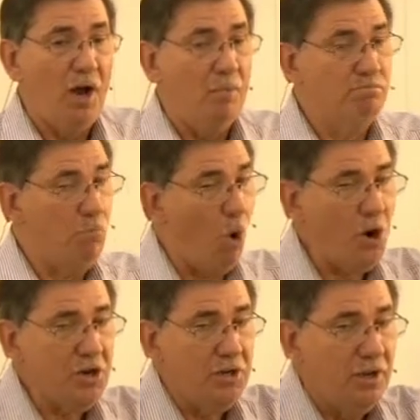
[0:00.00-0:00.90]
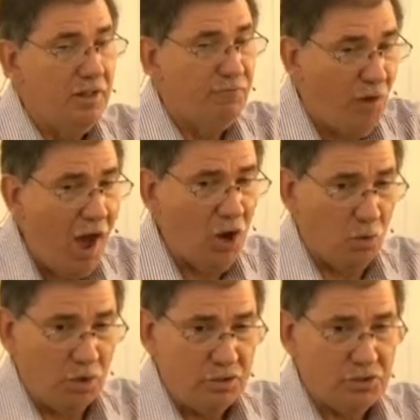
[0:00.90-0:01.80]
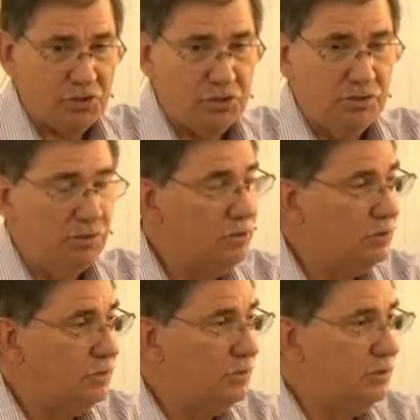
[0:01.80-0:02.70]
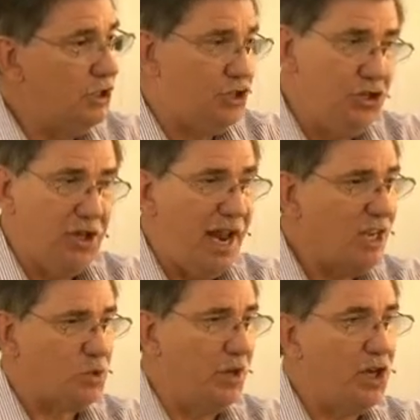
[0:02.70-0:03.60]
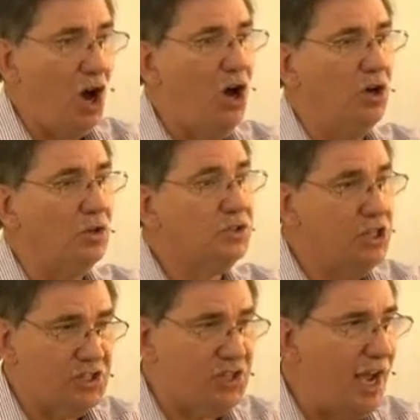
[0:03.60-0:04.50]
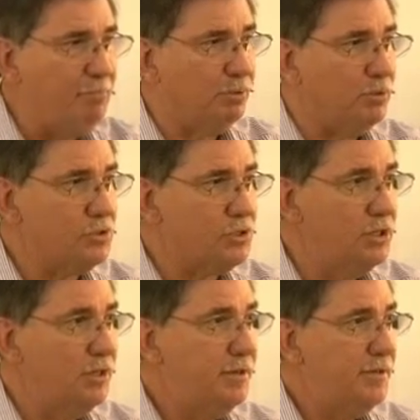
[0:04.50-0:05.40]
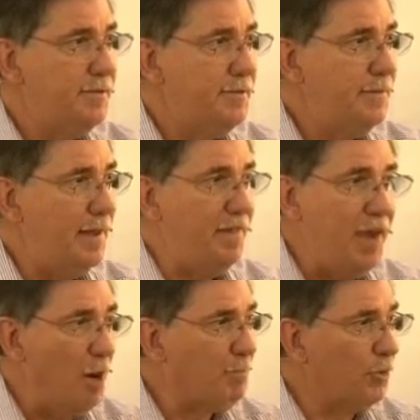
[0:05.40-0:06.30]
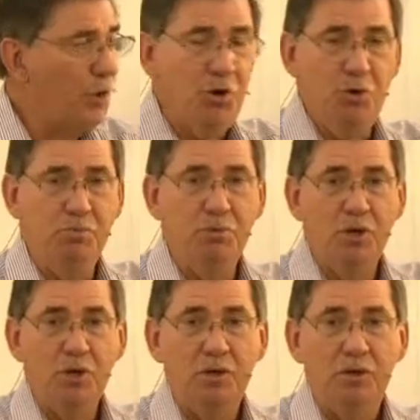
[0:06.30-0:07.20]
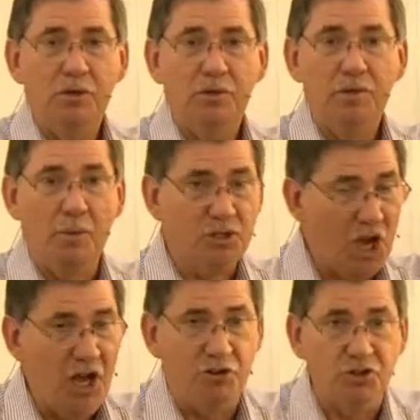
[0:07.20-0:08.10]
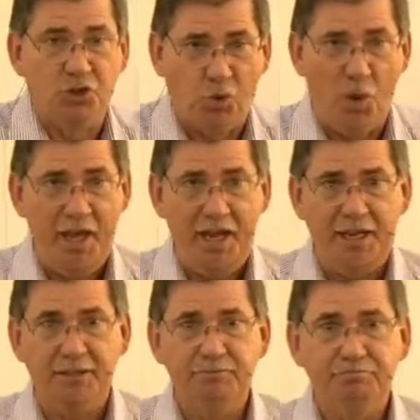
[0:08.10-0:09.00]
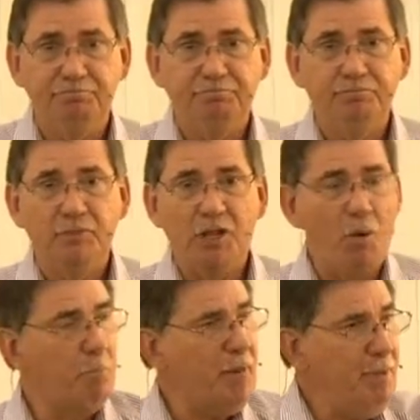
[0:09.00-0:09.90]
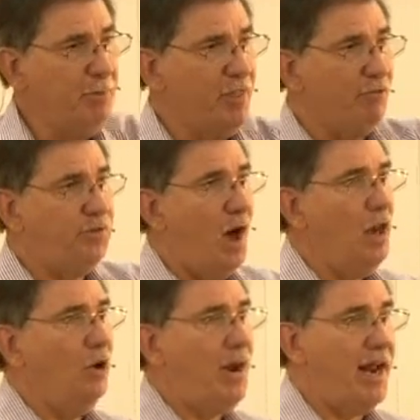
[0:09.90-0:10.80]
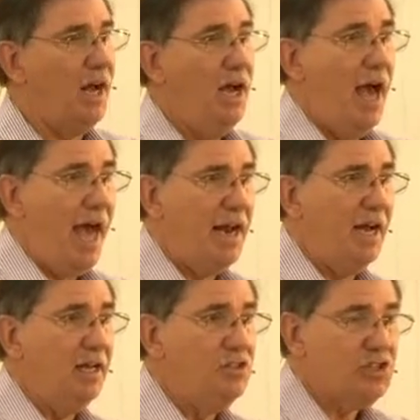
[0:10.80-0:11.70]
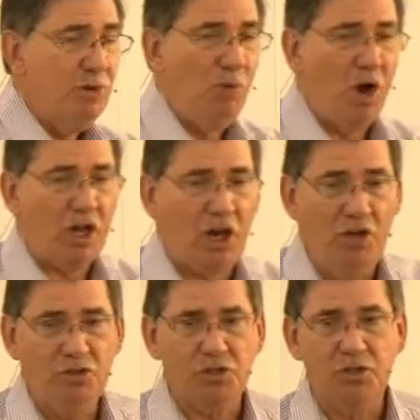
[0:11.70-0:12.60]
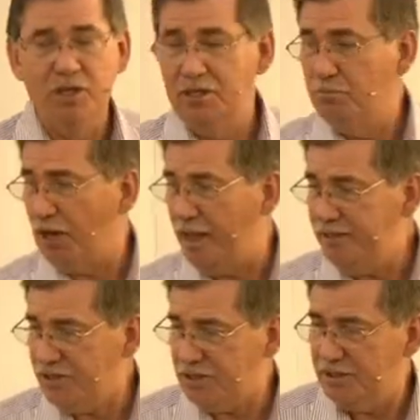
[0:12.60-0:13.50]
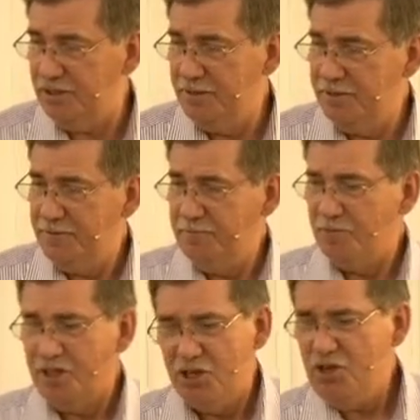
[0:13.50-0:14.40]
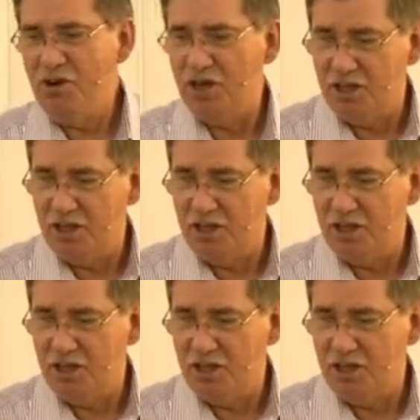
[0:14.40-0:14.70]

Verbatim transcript: more followers that you could actually call disciples. In the upper room, there was 120. There were people that followed at a, at a somewhat close place. You are a